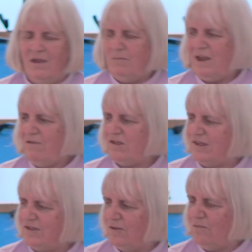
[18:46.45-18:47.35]
Mary
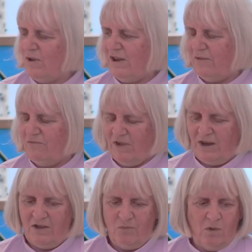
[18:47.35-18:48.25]
says they've run
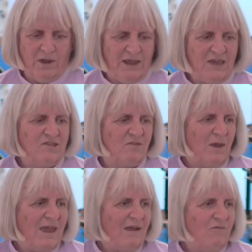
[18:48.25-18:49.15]
out of wine. He says, "My
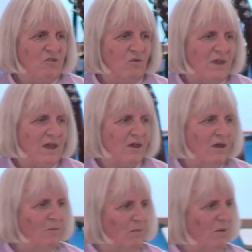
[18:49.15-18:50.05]
hour has not yet
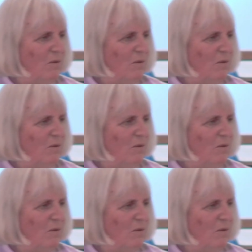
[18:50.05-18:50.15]
come."